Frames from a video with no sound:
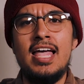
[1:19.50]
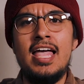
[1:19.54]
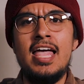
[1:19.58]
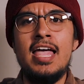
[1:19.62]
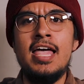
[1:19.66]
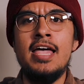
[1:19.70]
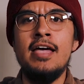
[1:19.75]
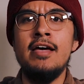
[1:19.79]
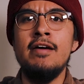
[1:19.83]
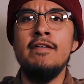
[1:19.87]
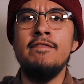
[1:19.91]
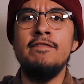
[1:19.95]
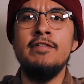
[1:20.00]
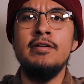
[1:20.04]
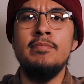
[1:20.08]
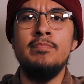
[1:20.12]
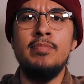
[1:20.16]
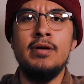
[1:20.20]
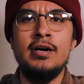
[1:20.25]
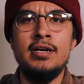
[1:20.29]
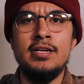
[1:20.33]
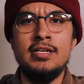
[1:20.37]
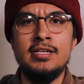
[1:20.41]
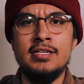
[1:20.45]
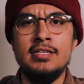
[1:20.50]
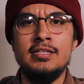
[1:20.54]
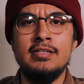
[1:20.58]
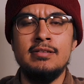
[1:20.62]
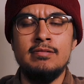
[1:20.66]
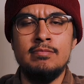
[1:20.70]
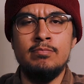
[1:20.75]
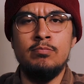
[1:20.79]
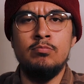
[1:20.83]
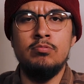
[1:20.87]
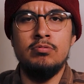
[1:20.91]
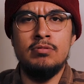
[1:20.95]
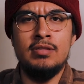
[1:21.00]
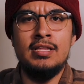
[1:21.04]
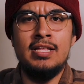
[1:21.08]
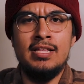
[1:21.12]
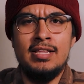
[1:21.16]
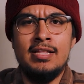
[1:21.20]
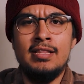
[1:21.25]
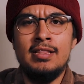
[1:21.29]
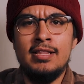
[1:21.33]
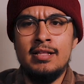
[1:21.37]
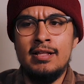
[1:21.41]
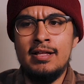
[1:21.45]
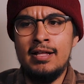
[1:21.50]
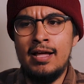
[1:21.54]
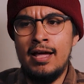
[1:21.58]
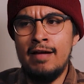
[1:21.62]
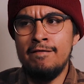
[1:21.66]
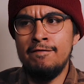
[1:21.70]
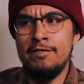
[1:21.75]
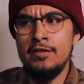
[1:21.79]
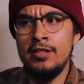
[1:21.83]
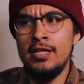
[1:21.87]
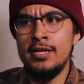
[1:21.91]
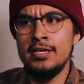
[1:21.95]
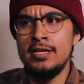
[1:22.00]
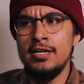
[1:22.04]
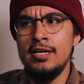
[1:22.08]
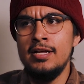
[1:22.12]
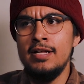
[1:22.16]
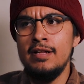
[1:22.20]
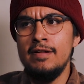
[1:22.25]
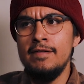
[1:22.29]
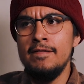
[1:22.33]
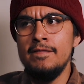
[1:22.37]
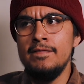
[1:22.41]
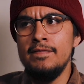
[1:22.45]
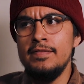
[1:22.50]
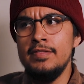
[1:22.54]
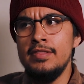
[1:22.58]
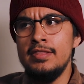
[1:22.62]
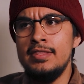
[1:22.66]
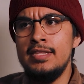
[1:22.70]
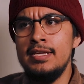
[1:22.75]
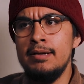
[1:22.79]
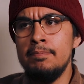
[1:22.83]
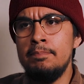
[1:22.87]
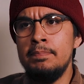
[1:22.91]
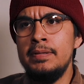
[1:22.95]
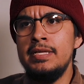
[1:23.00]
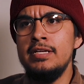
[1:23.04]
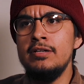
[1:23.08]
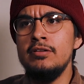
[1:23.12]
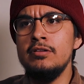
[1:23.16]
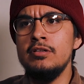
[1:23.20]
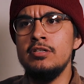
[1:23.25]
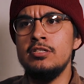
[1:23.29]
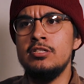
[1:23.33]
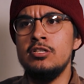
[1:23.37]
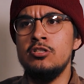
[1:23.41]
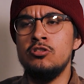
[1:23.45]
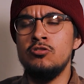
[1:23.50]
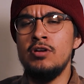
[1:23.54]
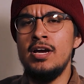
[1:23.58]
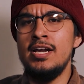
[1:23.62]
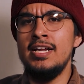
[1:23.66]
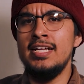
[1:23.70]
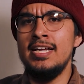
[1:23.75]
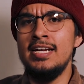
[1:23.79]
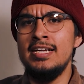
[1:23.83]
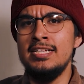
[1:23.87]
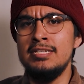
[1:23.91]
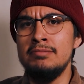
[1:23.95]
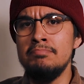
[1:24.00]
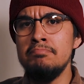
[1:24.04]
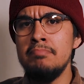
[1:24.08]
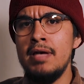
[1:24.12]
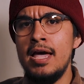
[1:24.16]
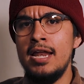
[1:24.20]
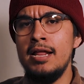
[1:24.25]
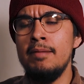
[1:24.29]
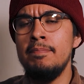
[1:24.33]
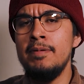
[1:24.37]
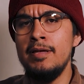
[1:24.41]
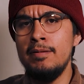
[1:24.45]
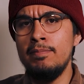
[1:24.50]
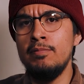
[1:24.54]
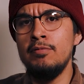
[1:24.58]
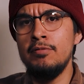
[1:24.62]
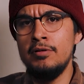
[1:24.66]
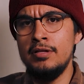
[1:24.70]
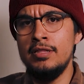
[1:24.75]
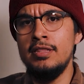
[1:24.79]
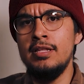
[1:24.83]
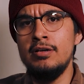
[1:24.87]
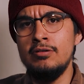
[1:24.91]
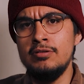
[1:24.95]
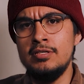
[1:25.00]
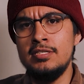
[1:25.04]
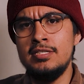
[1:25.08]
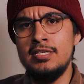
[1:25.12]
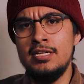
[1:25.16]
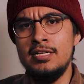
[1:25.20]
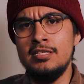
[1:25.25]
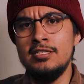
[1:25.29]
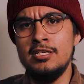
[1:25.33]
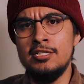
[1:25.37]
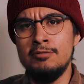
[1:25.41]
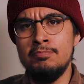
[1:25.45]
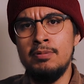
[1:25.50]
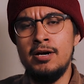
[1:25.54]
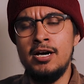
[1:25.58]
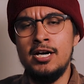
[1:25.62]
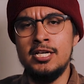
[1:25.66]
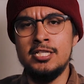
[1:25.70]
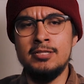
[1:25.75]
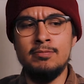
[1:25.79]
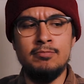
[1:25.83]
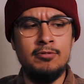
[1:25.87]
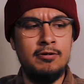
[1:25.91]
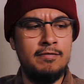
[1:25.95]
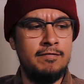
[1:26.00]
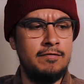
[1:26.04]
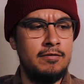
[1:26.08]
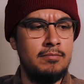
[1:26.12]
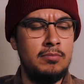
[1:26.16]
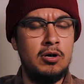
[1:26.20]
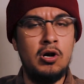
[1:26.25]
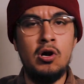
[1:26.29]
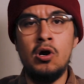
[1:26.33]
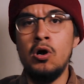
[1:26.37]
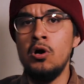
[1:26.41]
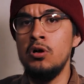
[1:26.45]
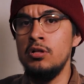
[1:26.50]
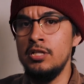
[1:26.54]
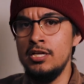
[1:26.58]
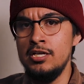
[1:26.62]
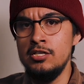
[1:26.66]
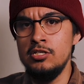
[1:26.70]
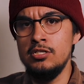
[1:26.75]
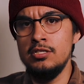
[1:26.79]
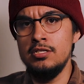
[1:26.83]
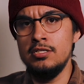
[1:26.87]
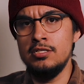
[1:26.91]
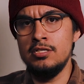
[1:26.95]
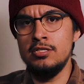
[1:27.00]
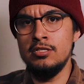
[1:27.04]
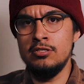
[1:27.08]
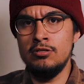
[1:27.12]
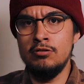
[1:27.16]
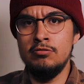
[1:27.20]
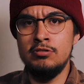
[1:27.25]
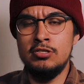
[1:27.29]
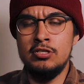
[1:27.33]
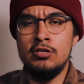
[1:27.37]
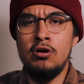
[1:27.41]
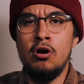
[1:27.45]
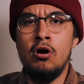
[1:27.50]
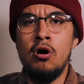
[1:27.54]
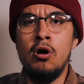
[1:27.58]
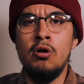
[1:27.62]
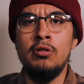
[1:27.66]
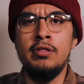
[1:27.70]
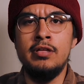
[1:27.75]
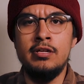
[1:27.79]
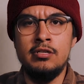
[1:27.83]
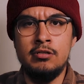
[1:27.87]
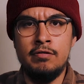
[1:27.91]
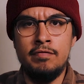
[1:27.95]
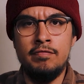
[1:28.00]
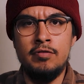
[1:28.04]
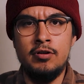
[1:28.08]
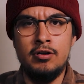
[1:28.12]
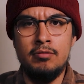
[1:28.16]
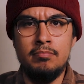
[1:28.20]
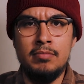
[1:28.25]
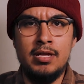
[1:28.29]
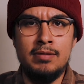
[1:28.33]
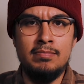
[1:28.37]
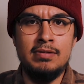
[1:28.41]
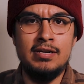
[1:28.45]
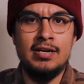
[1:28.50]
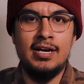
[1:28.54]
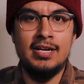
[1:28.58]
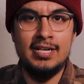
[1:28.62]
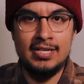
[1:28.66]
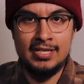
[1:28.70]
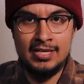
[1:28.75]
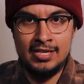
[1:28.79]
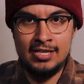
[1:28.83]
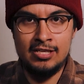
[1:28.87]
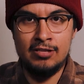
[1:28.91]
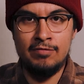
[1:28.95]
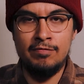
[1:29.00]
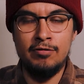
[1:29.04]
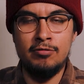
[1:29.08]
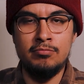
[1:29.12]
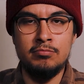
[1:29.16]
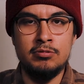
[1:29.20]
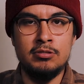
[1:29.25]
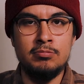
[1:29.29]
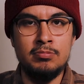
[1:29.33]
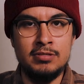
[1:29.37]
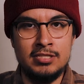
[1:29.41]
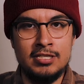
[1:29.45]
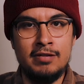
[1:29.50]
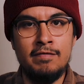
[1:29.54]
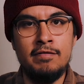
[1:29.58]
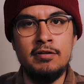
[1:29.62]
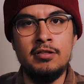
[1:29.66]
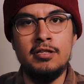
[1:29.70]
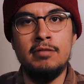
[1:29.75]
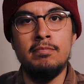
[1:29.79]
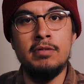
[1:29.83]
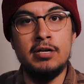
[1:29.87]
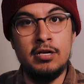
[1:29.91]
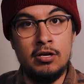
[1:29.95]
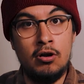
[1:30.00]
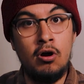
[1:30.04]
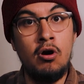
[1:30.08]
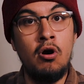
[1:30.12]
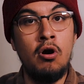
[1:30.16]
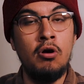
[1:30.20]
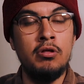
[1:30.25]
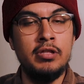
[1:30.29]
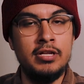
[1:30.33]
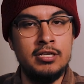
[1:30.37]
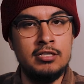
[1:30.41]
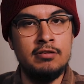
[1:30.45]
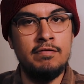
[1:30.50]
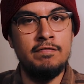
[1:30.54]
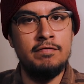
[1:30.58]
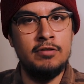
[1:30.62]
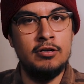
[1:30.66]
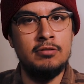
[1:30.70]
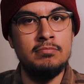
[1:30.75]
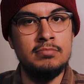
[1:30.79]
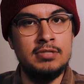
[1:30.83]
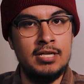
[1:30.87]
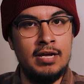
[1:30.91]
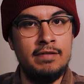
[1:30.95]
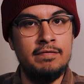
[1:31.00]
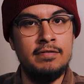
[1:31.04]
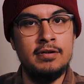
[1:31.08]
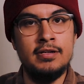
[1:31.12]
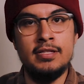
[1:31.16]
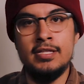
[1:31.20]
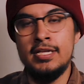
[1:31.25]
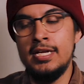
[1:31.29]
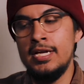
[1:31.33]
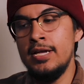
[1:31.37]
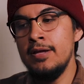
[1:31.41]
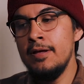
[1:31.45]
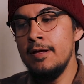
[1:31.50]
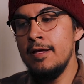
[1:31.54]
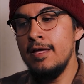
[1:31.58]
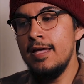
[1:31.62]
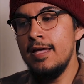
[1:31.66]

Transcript: everybody. I feel like the appeal is to try to get as many people in those seats as possible from all ages. And so it's an all-age film. Maybe not a kid's film specifically, but an all-age film, definitely.